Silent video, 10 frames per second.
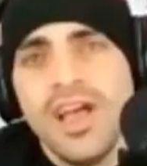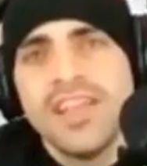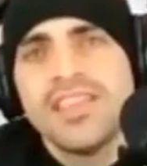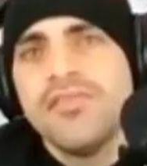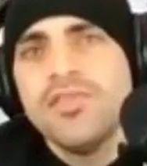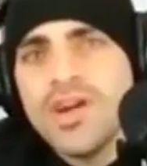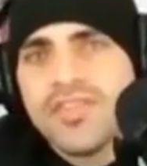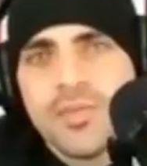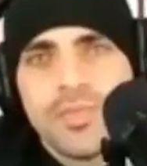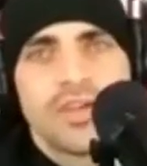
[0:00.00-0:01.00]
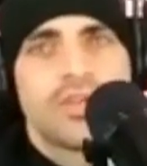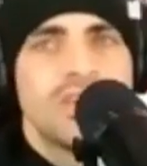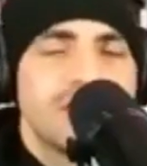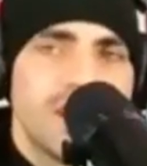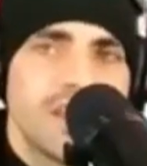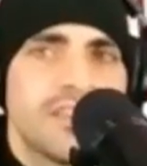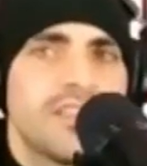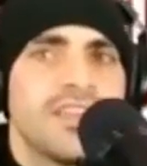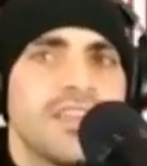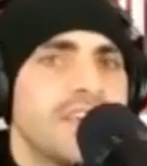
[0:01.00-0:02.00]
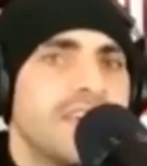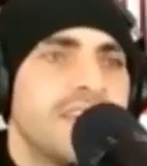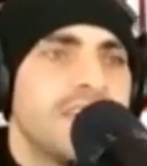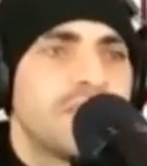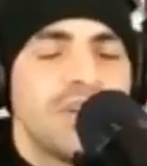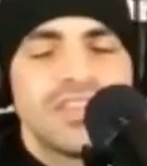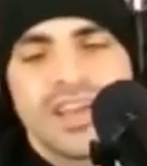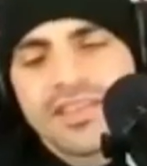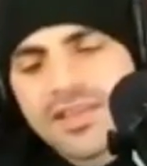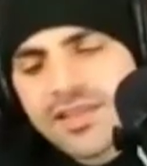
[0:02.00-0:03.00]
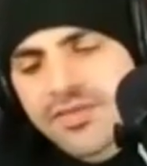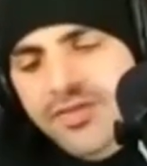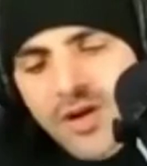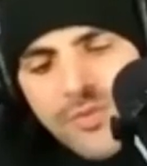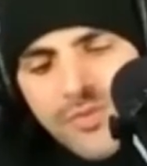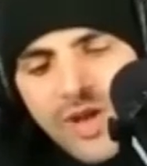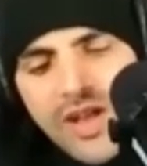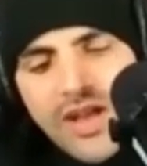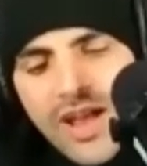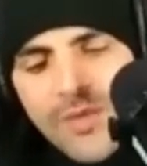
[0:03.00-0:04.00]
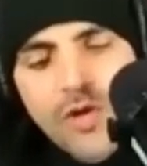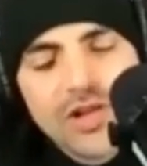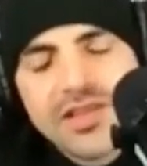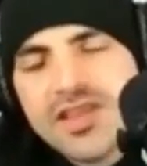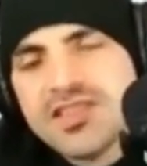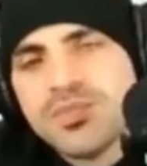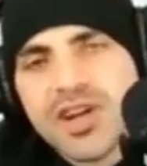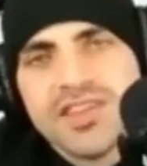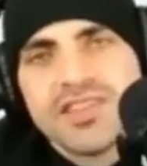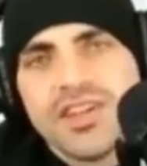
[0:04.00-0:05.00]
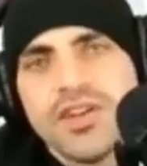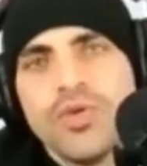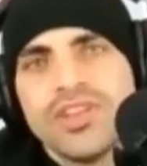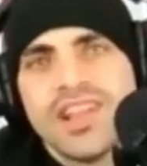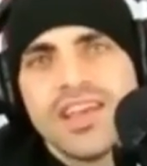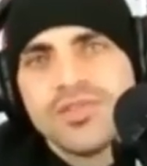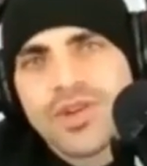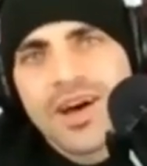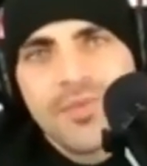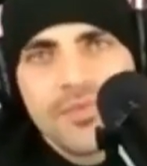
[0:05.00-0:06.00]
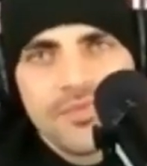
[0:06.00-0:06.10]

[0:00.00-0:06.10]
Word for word: And have you ever been contacted from a Maltese person who would like to come